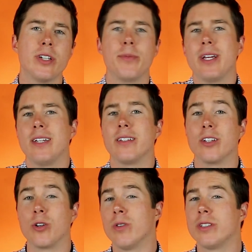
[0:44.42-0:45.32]
subtest of
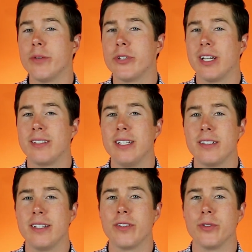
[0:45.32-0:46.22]
the core subjects
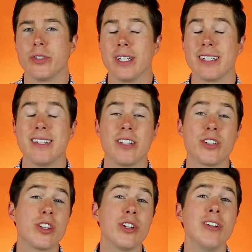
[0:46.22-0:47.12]
EC through 6
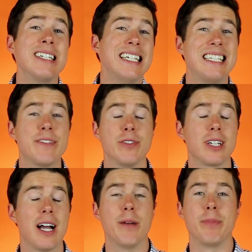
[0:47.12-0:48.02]
has 13
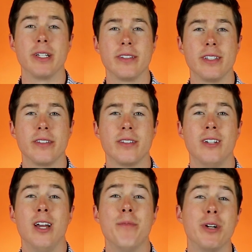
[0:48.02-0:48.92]
different competencies,
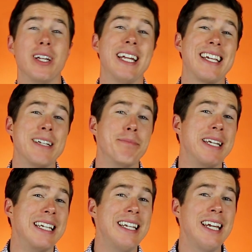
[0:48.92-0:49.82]
but it can
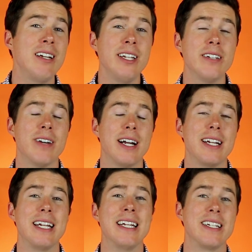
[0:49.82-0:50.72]
be neatly
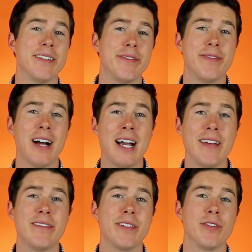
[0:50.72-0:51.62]
divided into
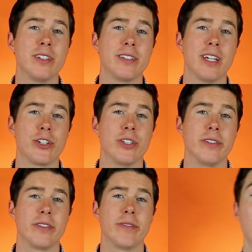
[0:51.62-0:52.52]
five different sections.